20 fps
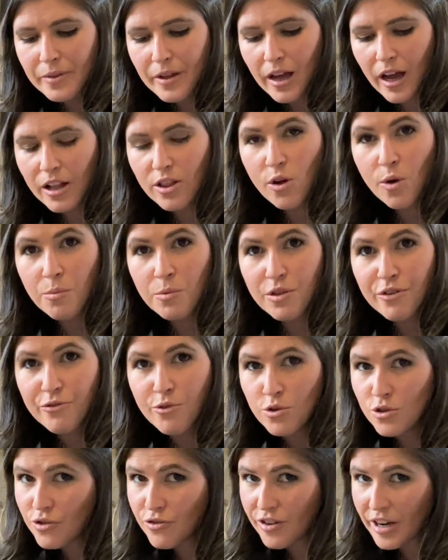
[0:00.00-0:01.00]
along with the
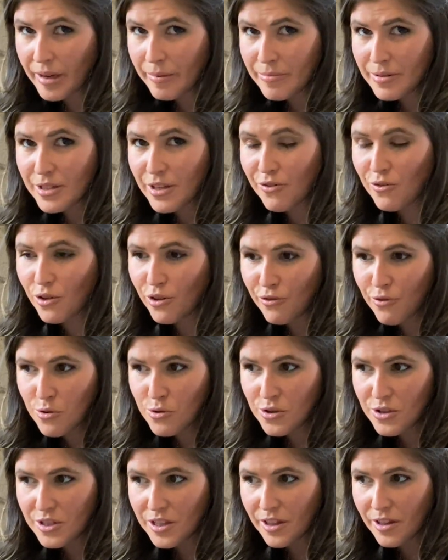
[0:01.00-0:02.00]
photo frames that have got the
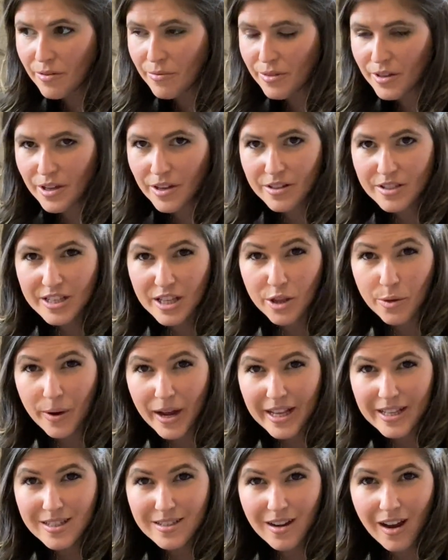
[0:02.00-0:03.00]
photos in them, the
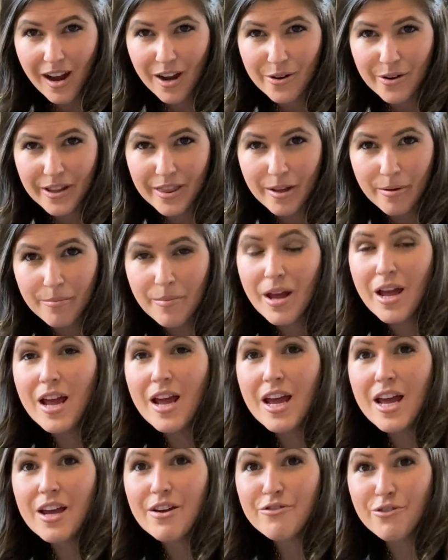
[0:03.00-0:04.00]
silhouettes cut out in them,
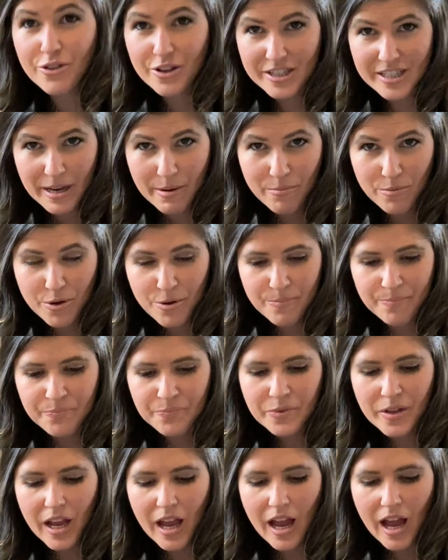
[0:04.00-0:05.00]
for the same room
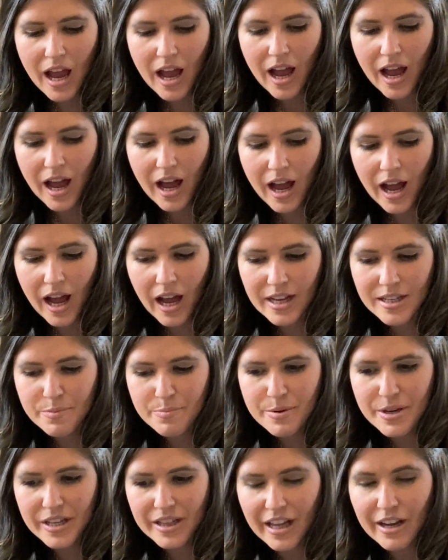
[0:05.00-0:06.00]
as
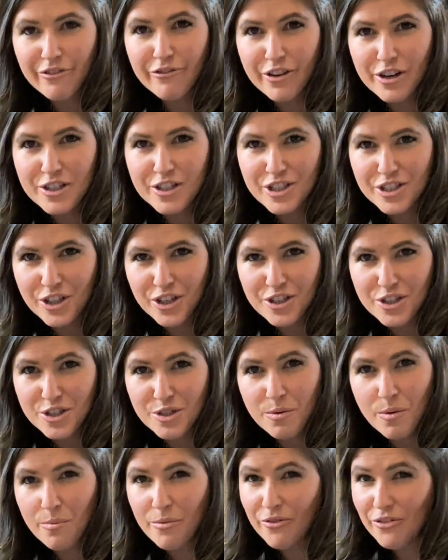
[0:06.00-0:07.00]
being like finishing touches.
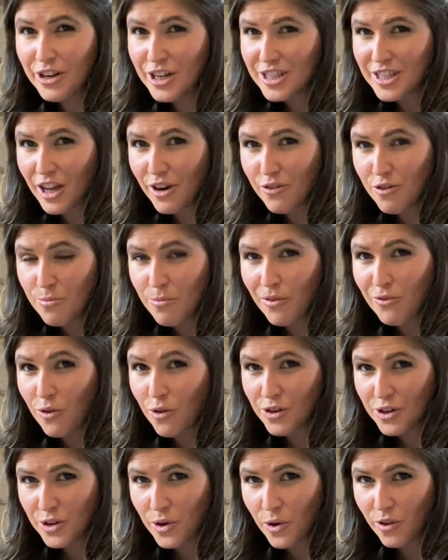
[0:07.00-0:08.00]
So when I finish that room, I've
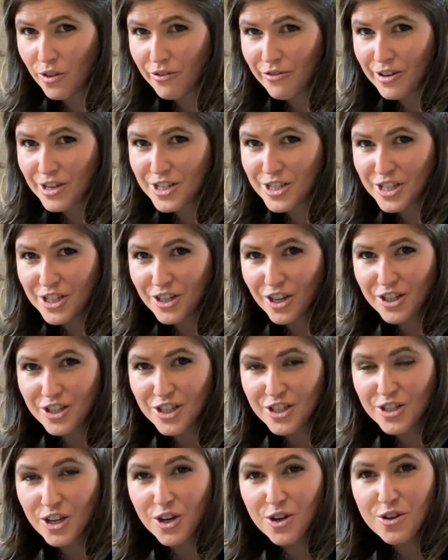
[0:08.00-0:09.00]
already got the finishing
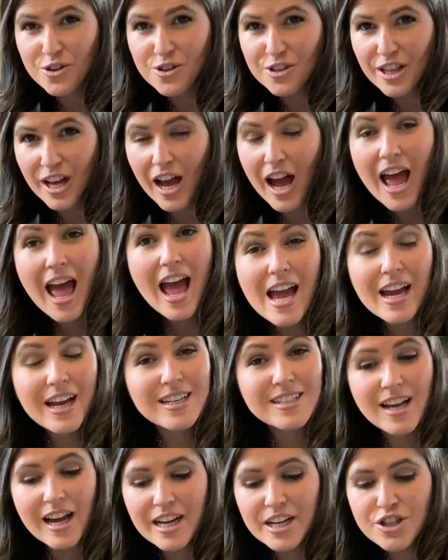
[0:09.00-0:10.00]
touches. I could do that.
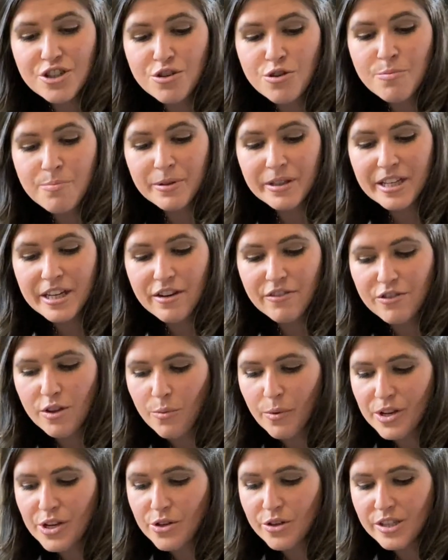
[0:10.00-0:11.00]
Because I do believe that
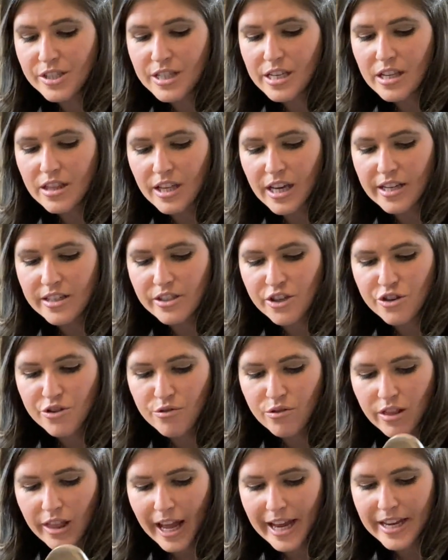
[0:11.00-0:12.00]
when you see things that
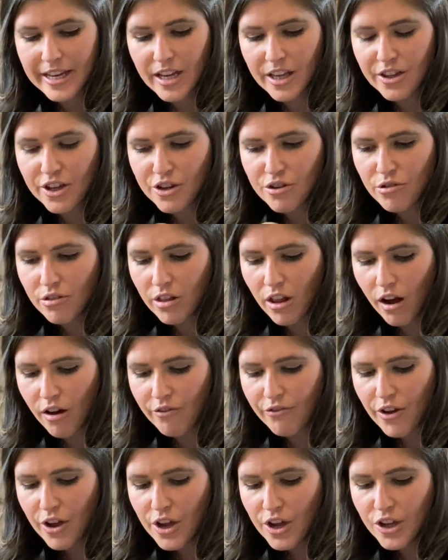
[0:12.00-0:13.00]
you like and that you
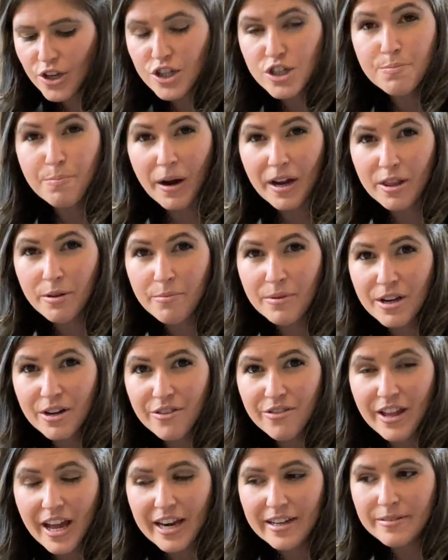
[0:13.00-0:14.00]
love, you should buy them there
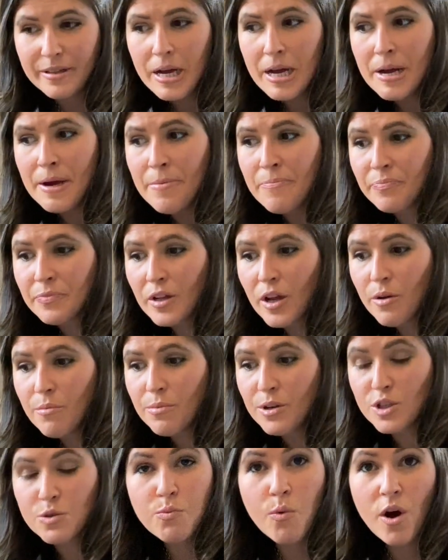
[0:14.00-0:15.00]
and then.
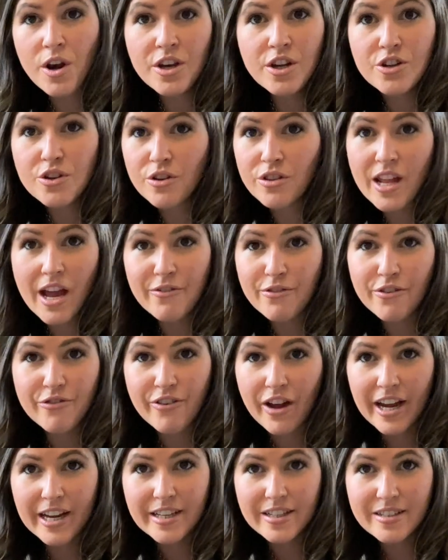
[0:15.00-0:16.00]
Because one, you'll never
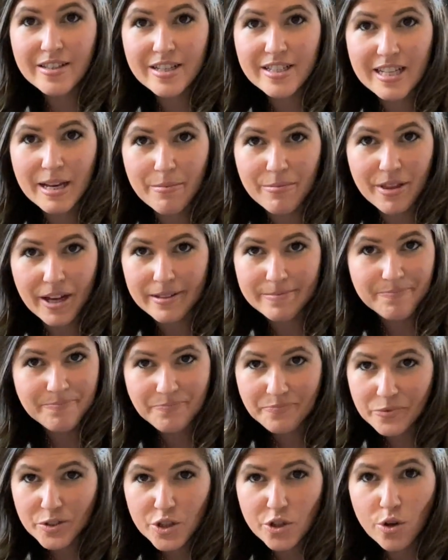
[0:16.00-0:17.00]
find the same thing.
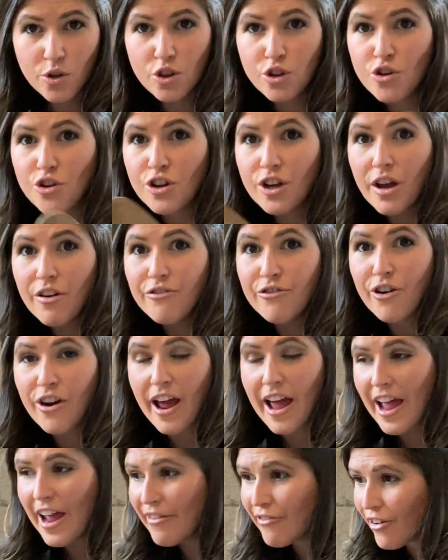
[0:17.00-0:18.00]
You'll look
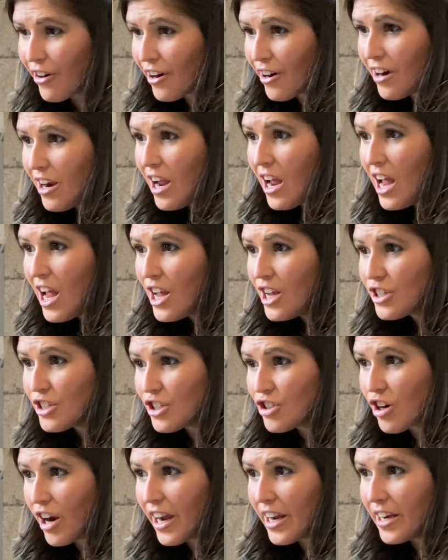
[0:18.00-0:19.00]
forever to
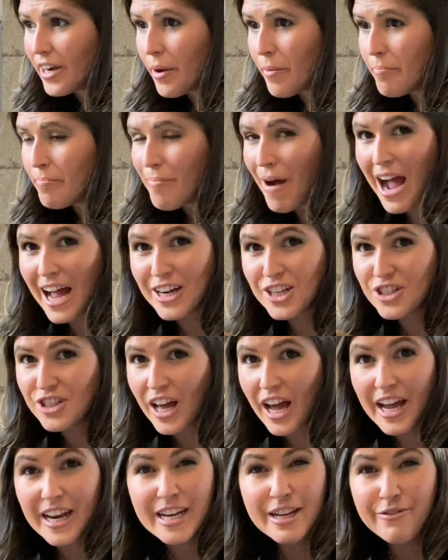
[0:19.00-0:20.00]
try and match
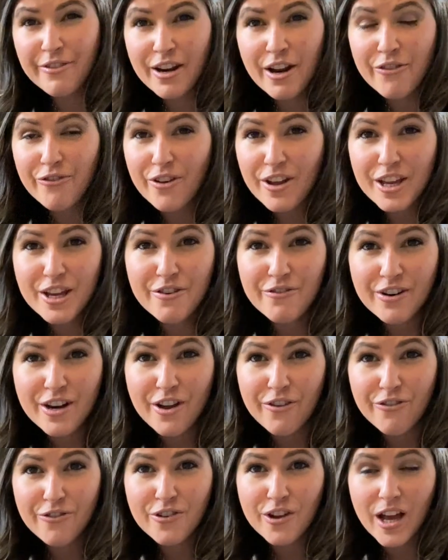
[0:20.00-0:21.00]
that. And even if even
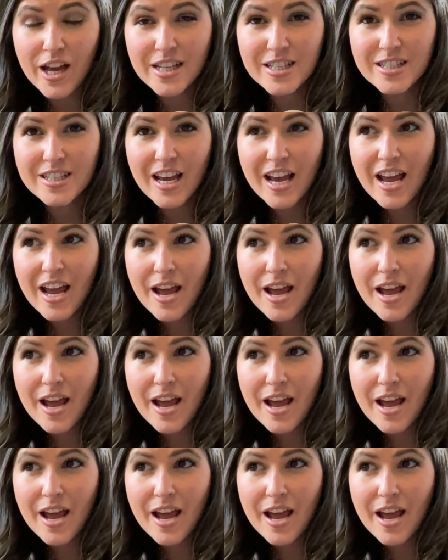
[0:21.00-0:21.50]
if it's